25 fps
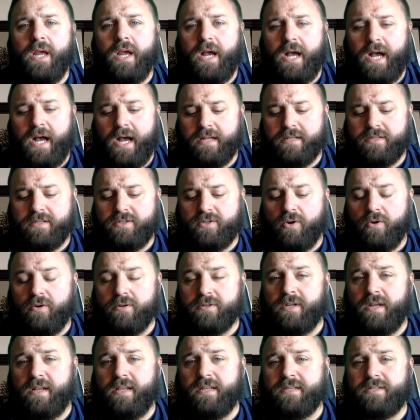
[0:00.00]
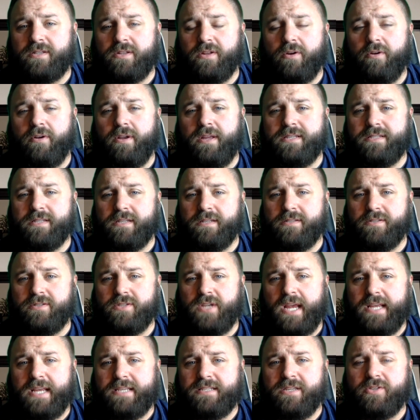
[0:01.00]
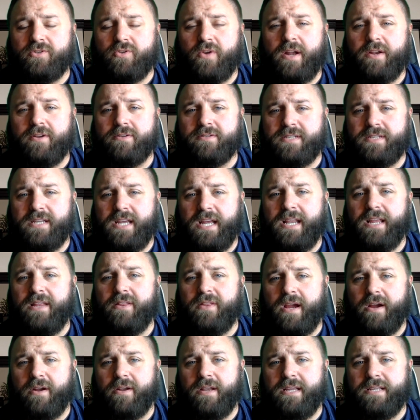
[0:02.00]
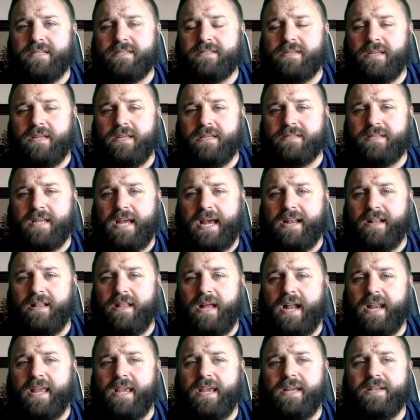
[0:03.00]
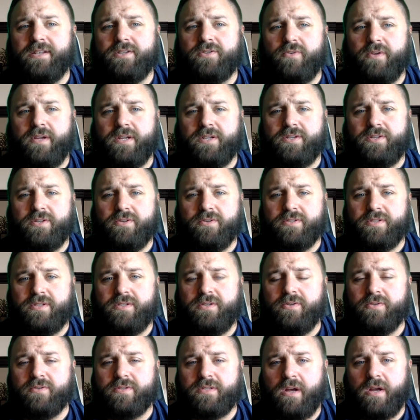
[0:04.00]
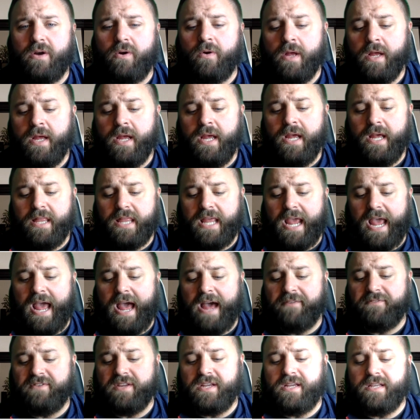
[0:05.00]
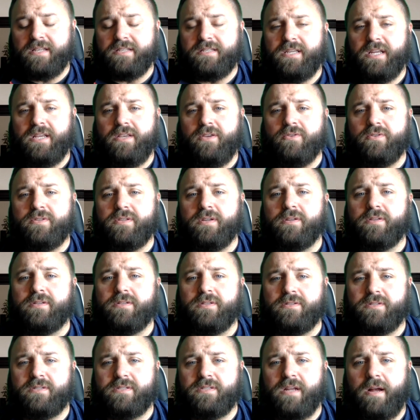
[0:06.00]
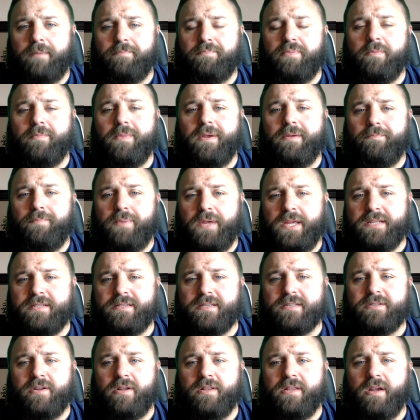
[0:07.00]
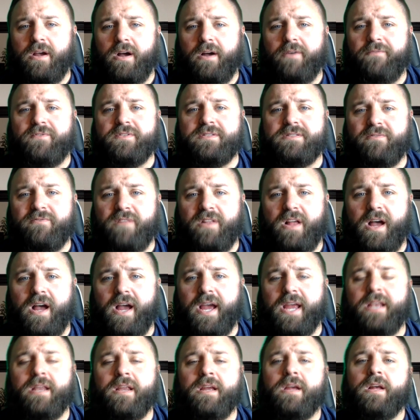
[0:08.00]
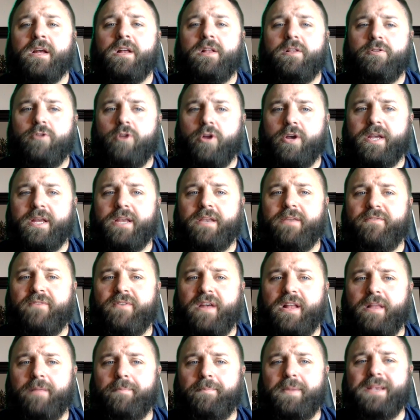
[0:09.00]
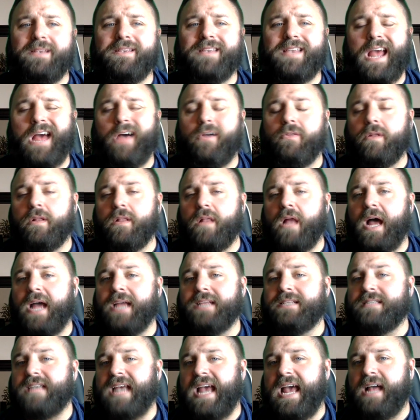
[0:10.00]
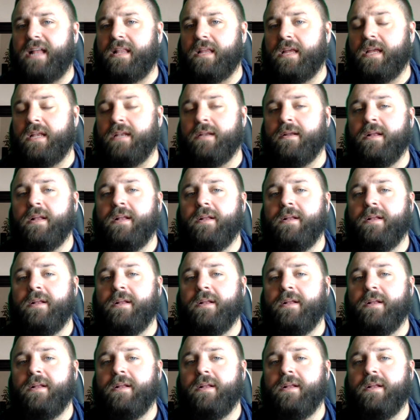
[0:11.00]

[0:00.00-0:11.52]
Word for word: Uh, Joel's in his 30s, and J.C. Tretter's getting there, and he's he's had a lot of injury issues too. So they have to continue to supplement pieces on the offensive line. Look at developing down the line talent